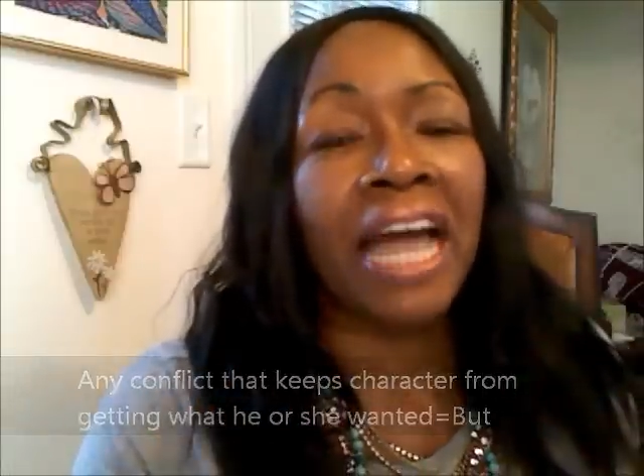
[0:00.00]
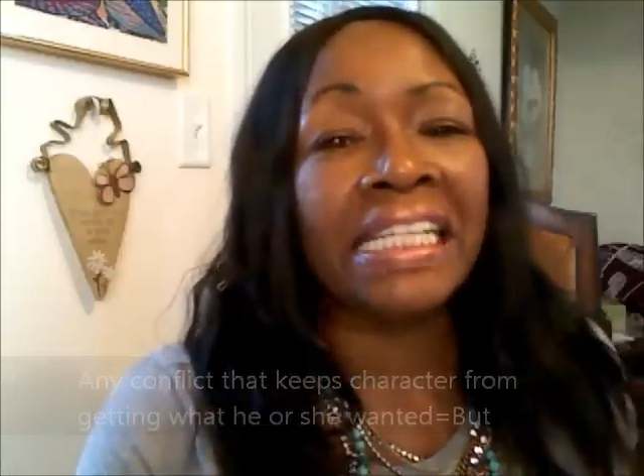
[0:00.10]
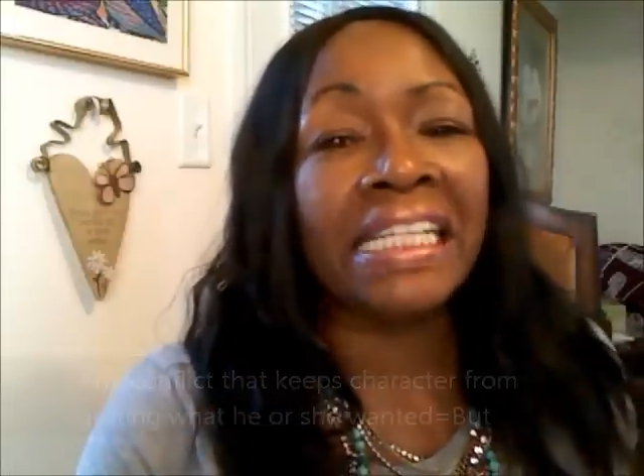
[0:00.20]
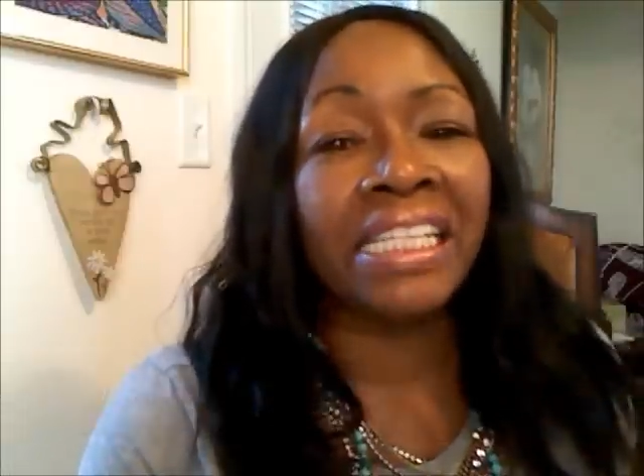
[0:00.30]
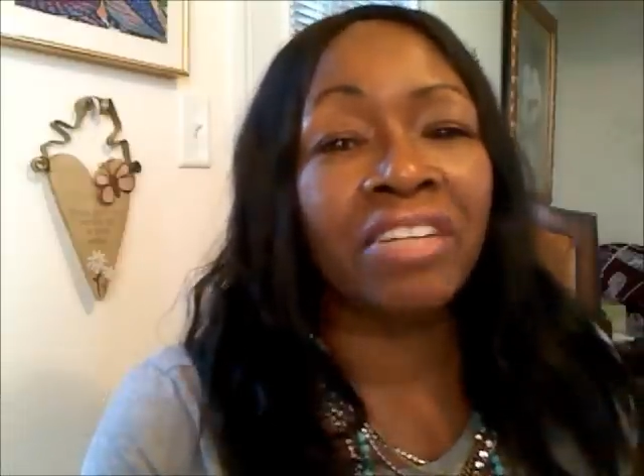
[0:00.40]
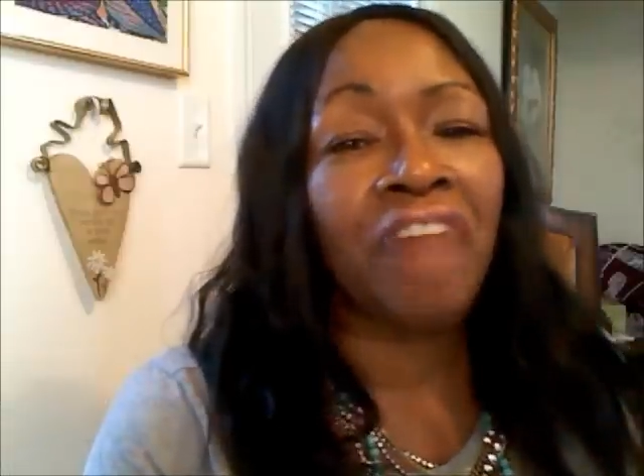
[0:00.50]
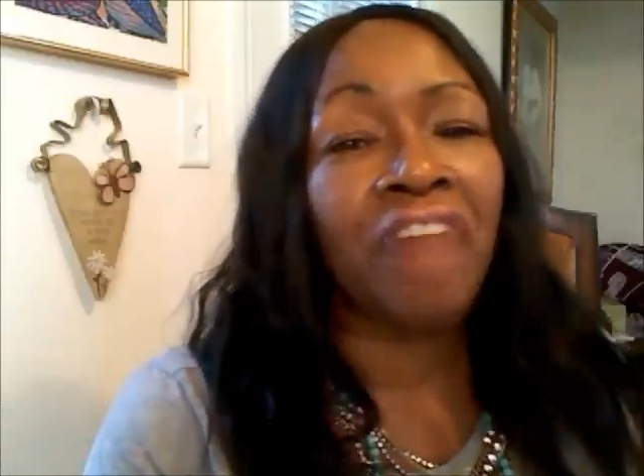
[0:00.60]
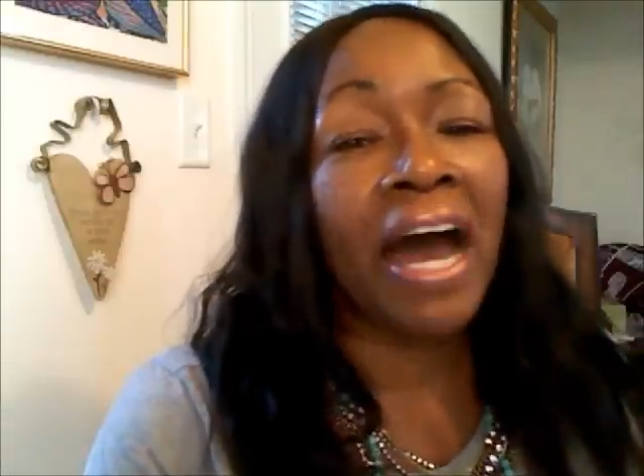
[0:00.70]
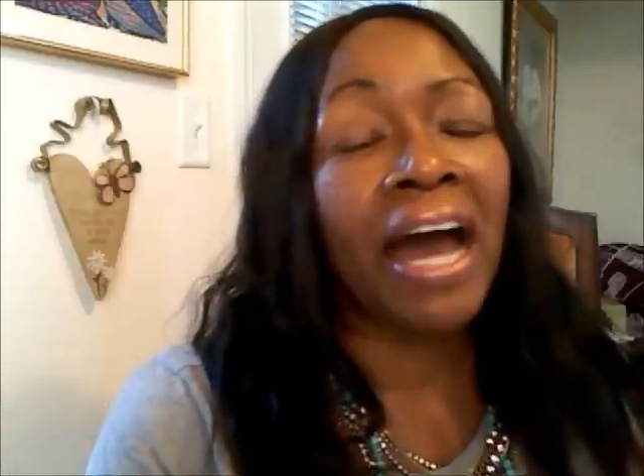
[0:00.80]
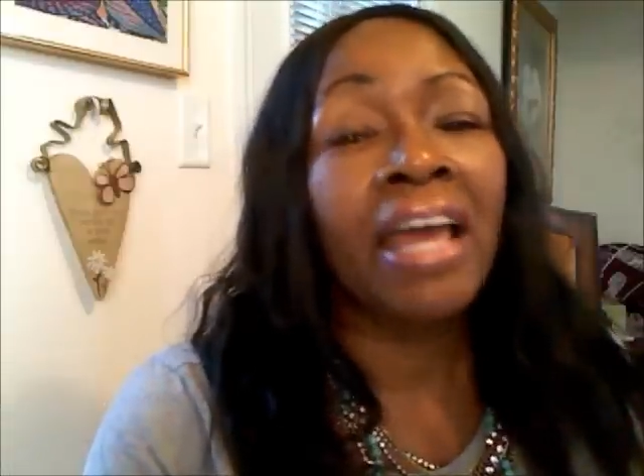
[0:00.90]

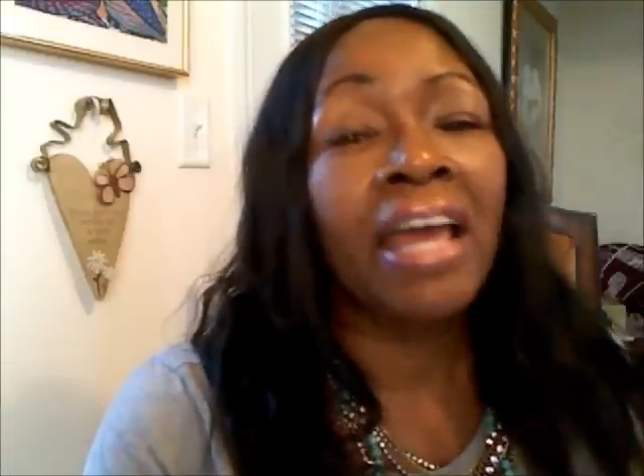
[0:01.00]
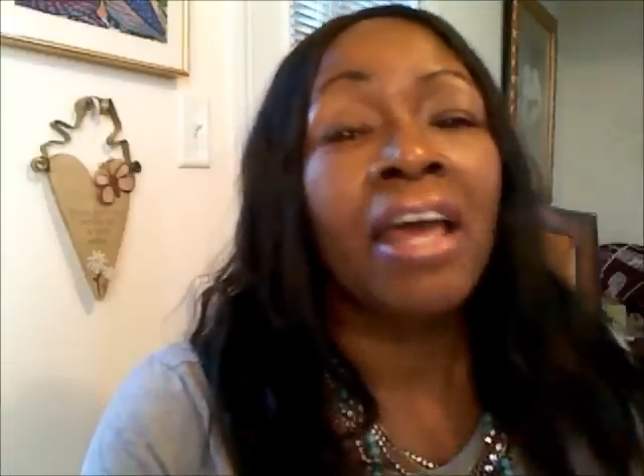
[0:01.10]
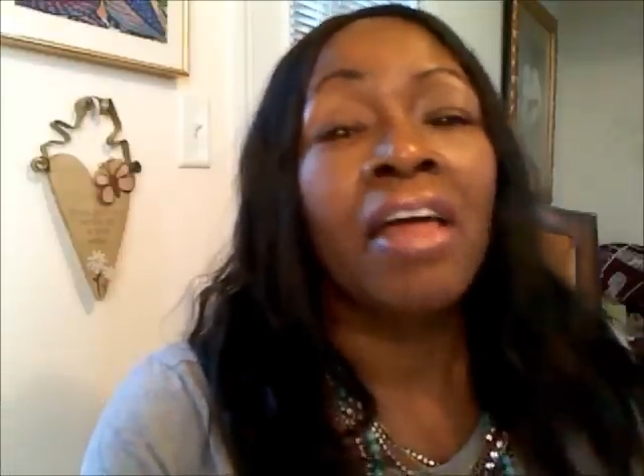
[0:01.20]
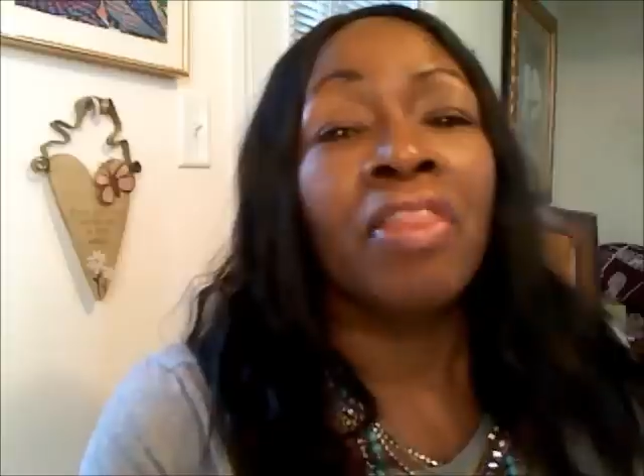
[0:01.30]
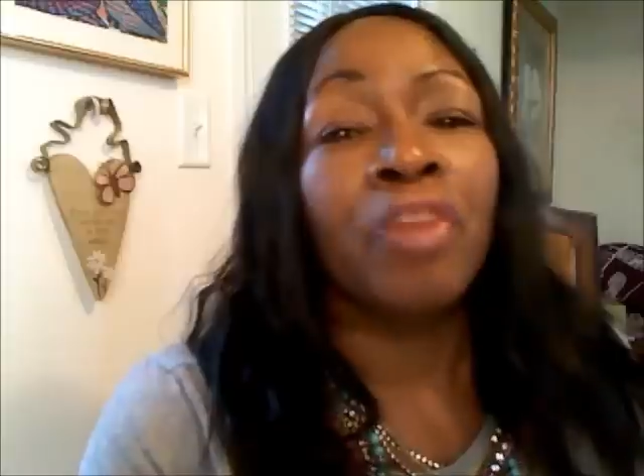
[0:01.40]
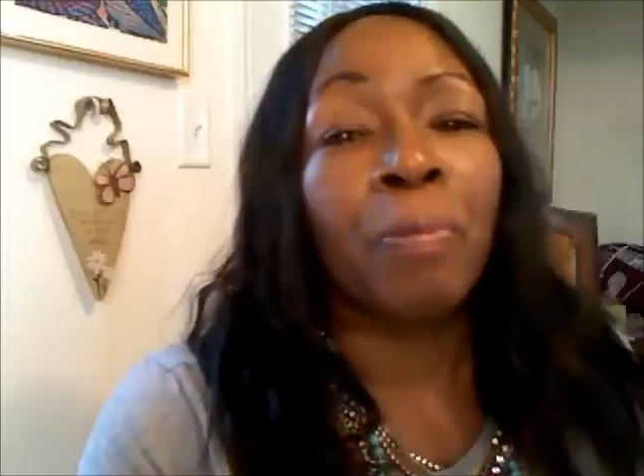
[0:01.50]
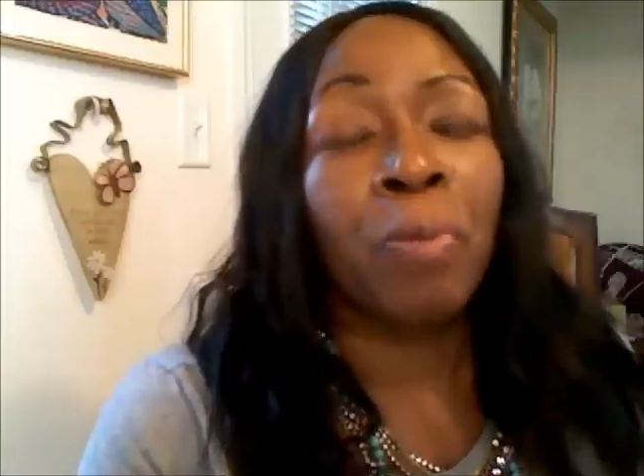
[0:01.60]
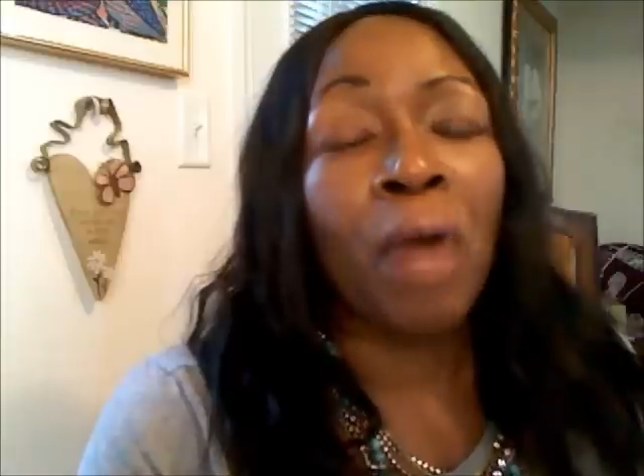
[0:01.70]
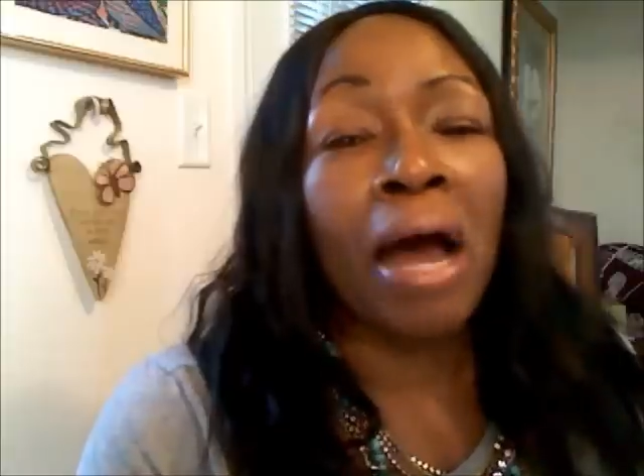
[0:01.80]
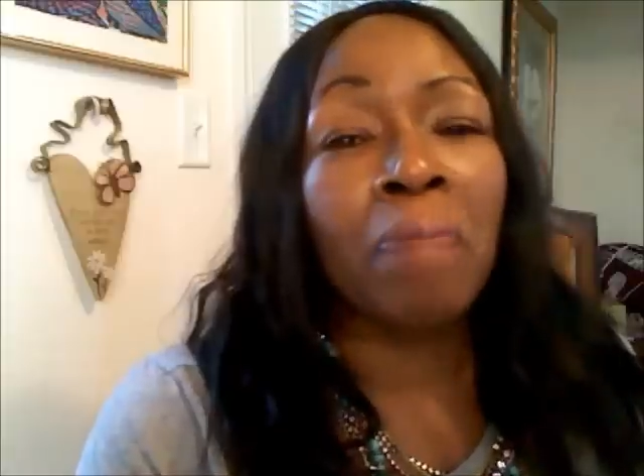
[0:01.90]
Identify the
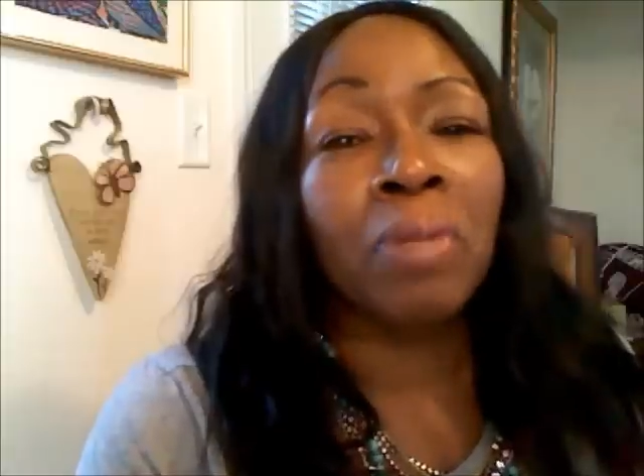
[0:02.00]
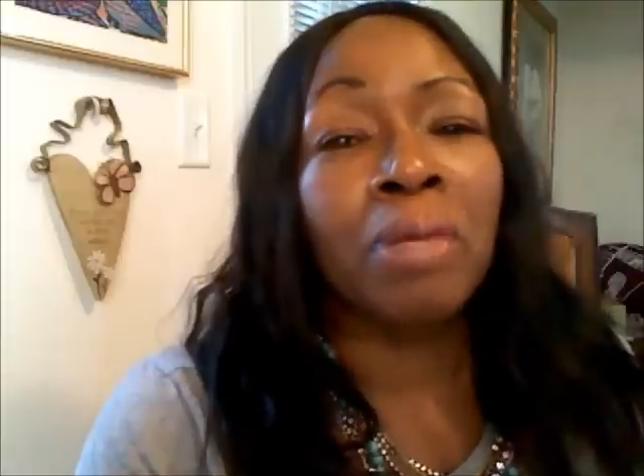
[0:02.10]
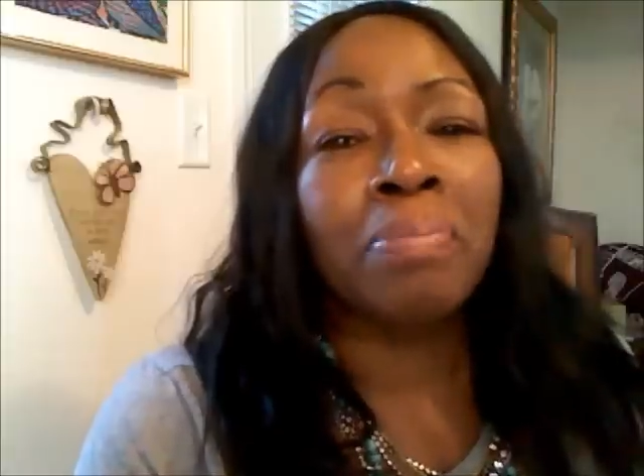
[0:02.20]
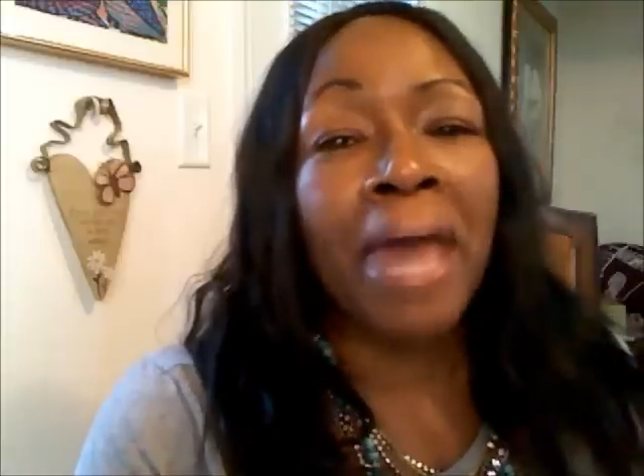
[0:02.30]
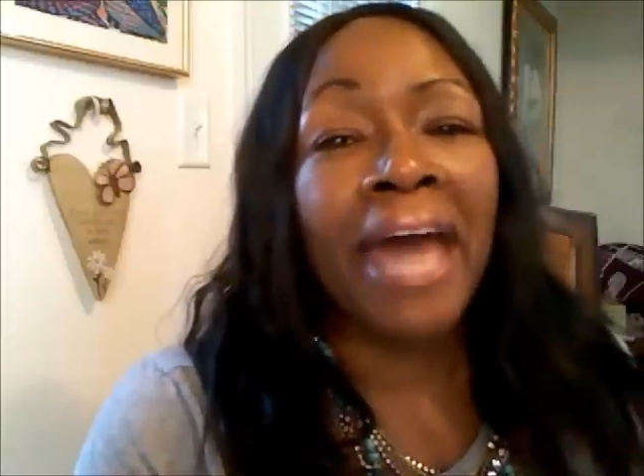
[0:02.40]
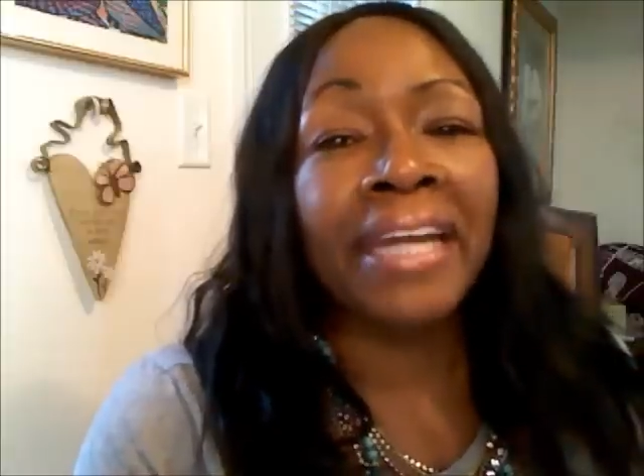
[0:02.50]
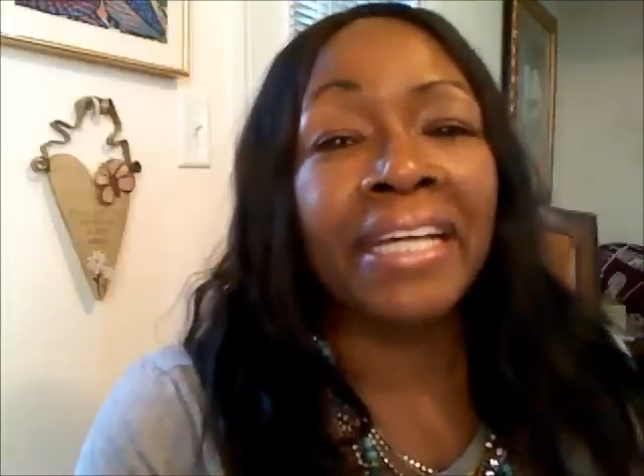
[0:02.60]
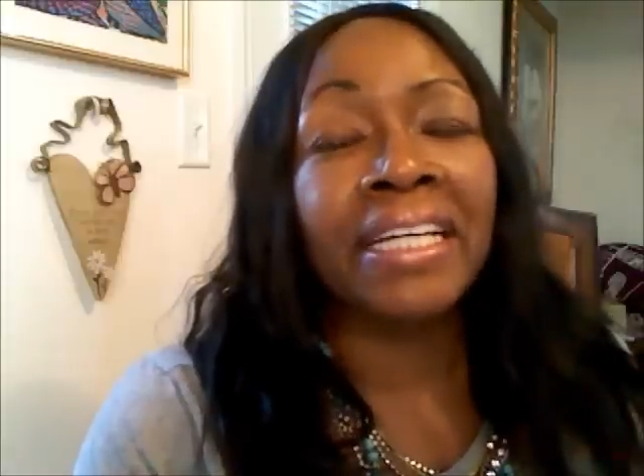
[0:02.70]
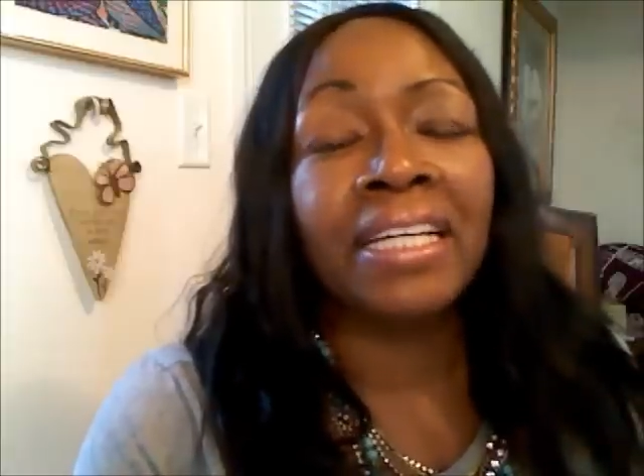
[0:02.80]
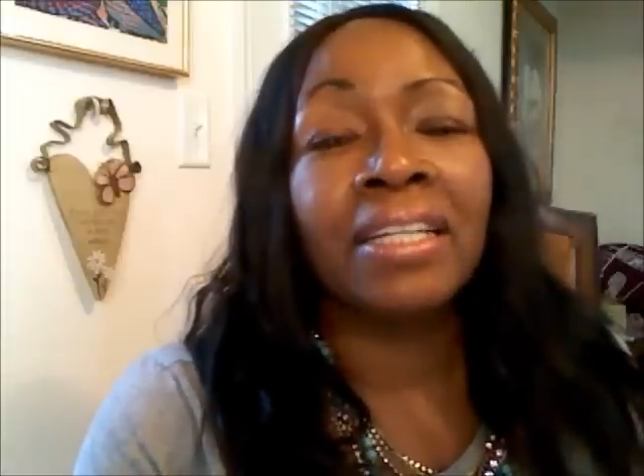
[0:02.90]

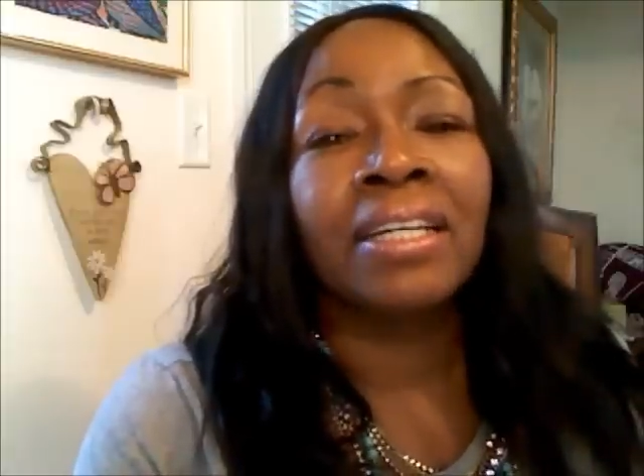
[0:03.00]
problematic